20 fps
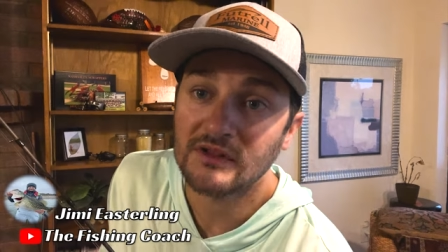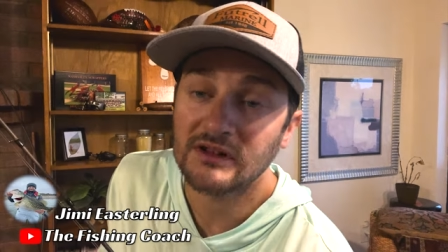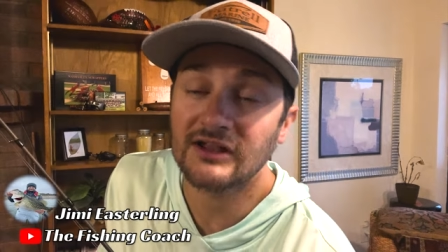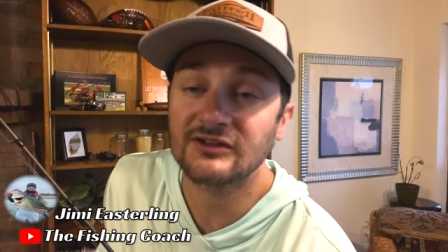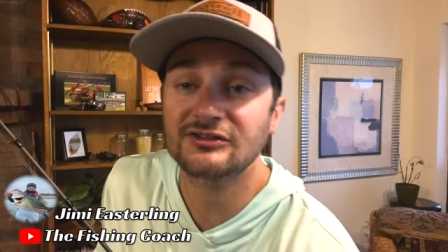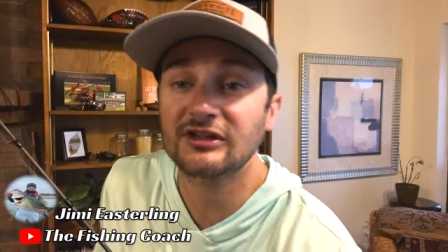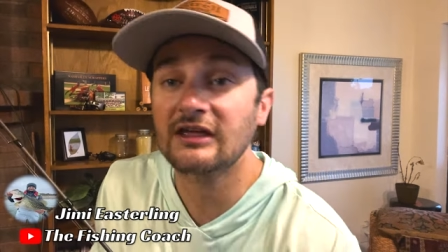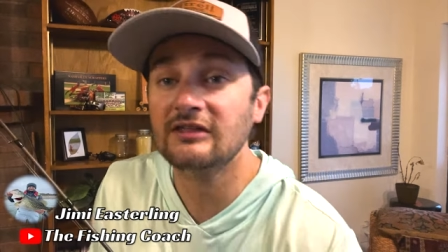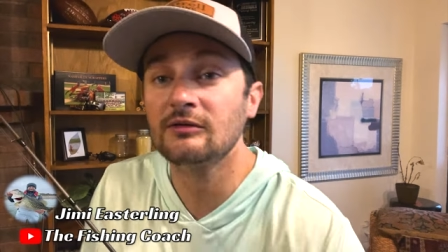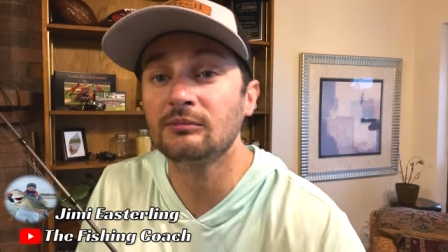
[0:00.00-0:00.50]

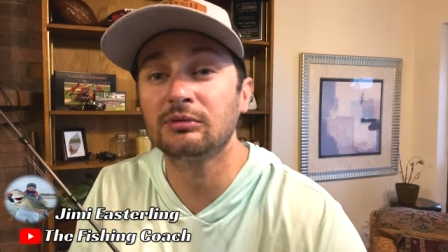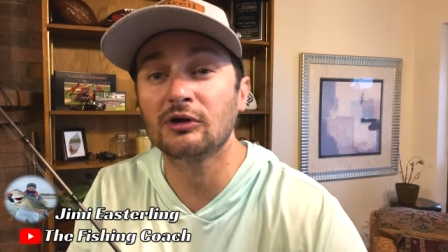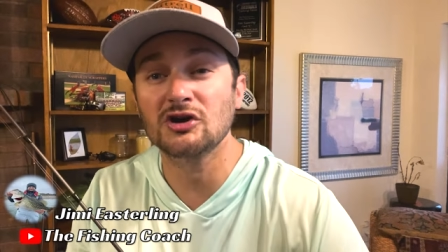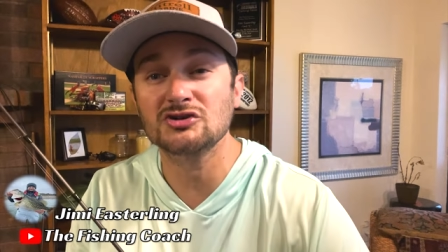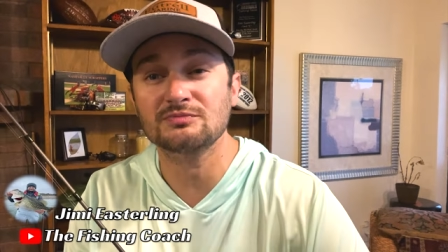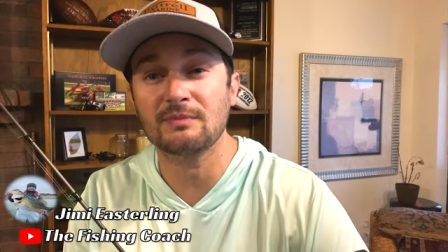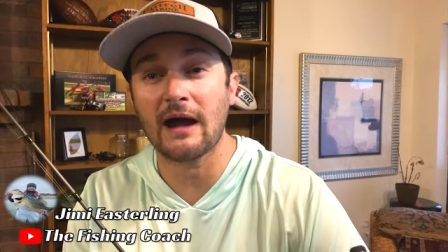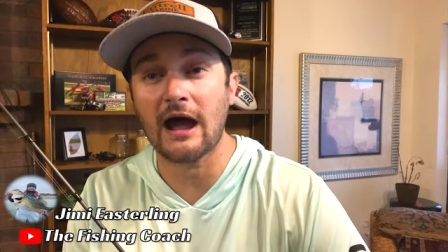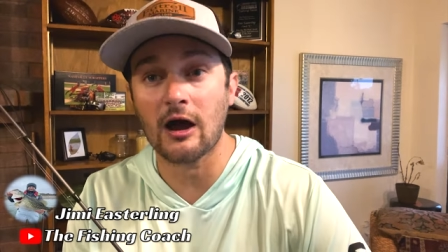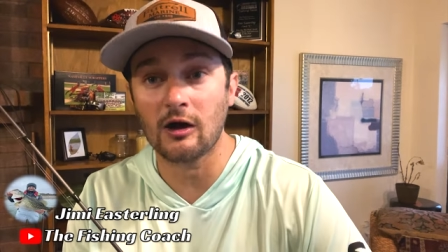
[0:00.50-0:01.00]
let's say the
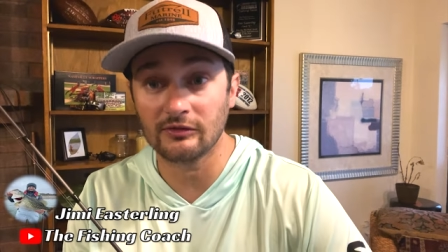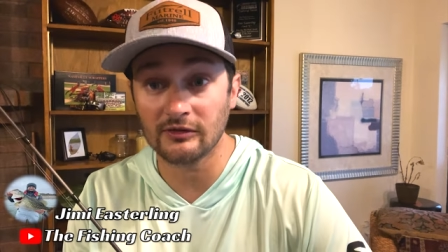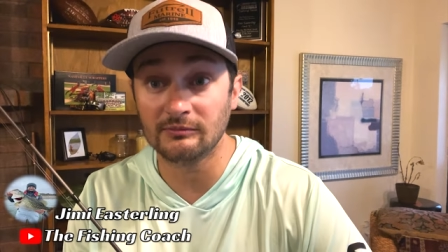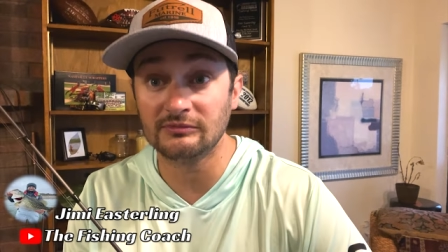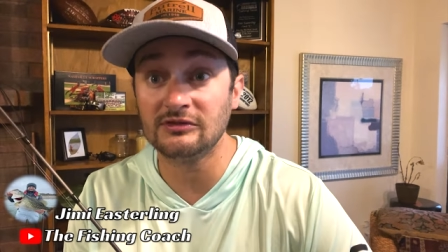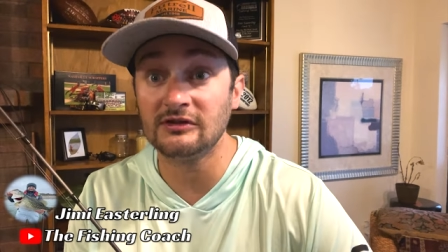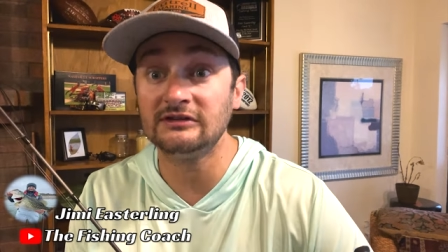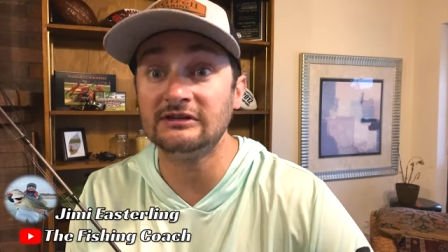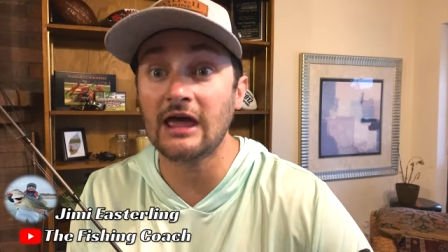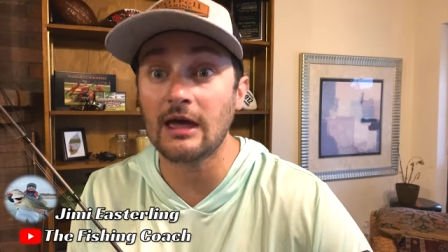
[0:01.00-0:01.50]
brush pile, the,
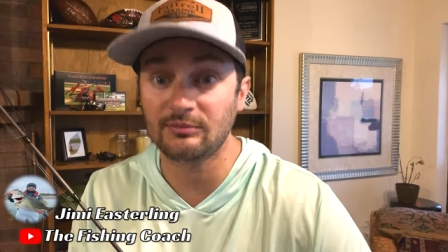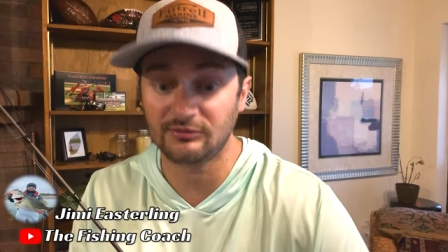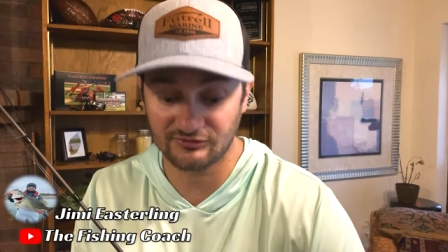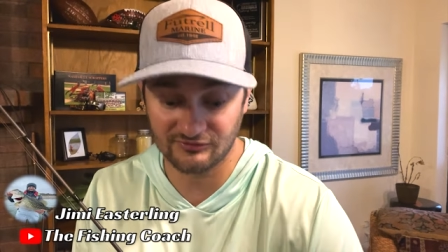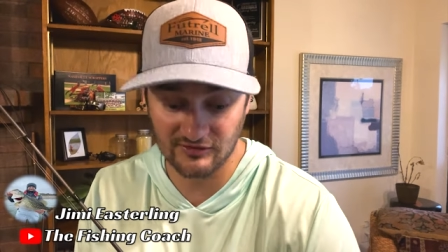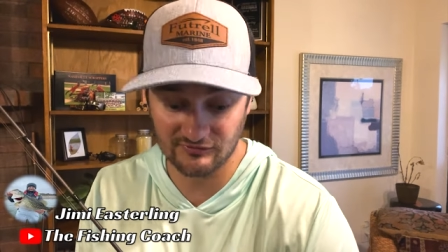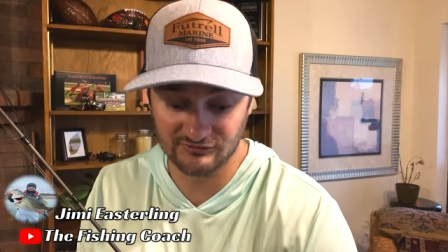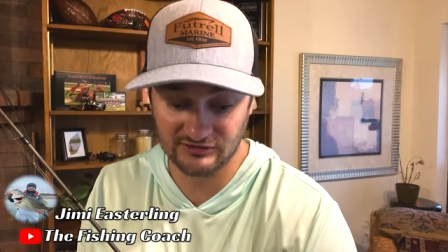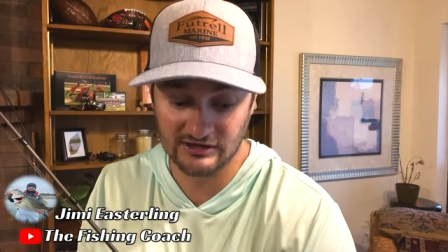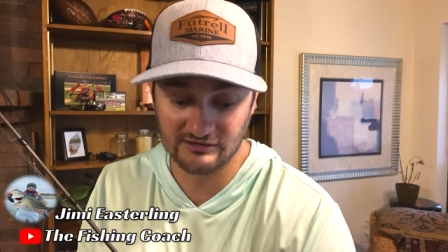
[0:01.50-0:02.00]
the depth's
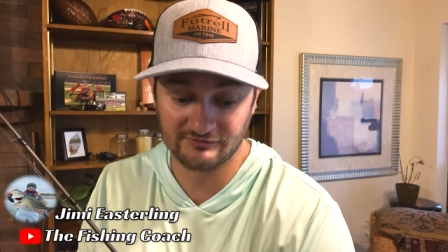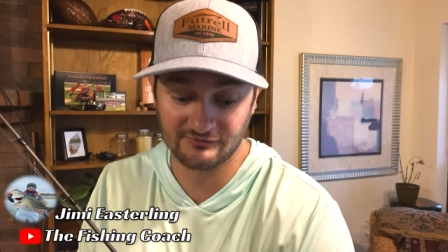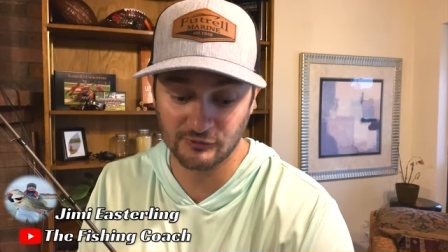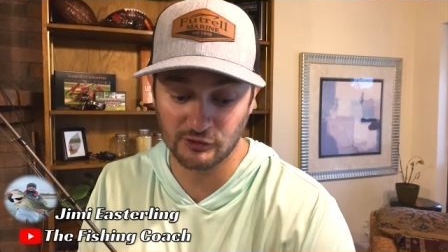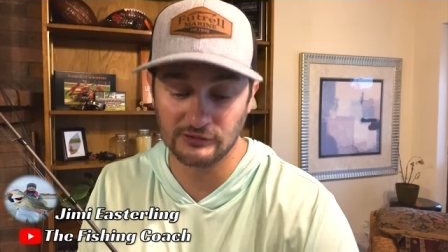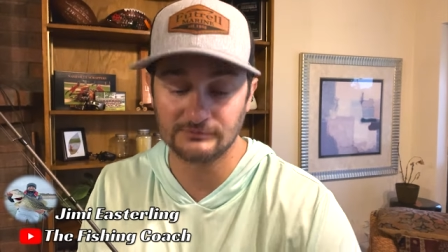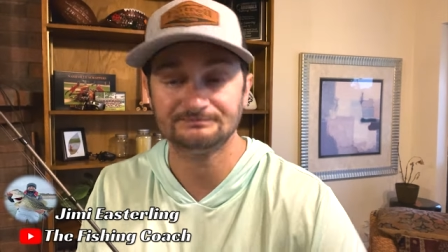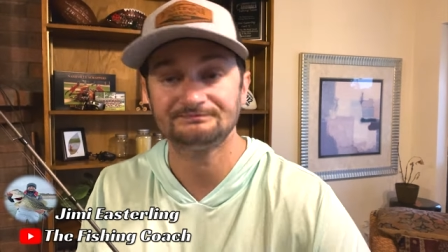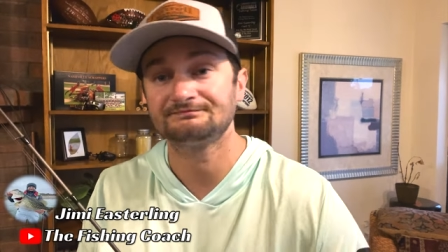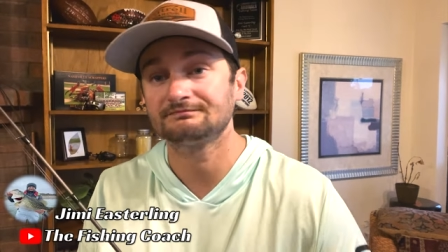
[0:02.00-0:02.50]
fifteen
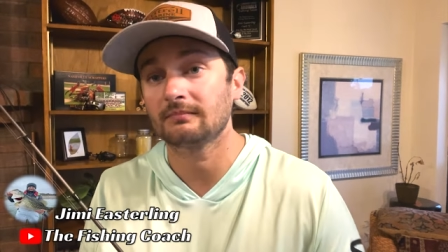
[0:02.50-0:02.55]
foot.